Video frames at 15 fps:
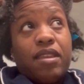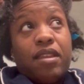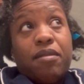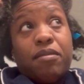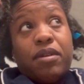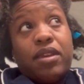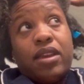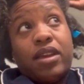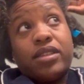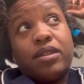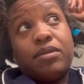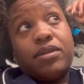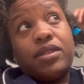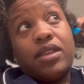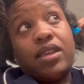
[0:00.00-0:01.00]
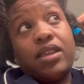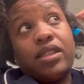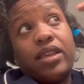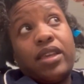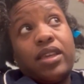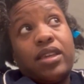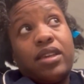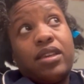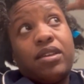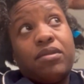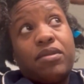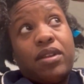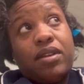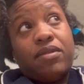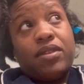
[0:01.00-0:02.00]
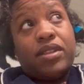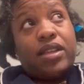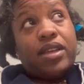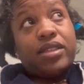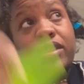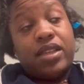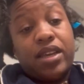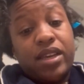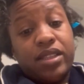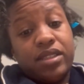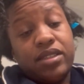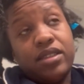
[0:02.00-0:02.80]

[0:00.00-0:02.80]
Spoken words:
But yeah, as I was saying, like, when I realized that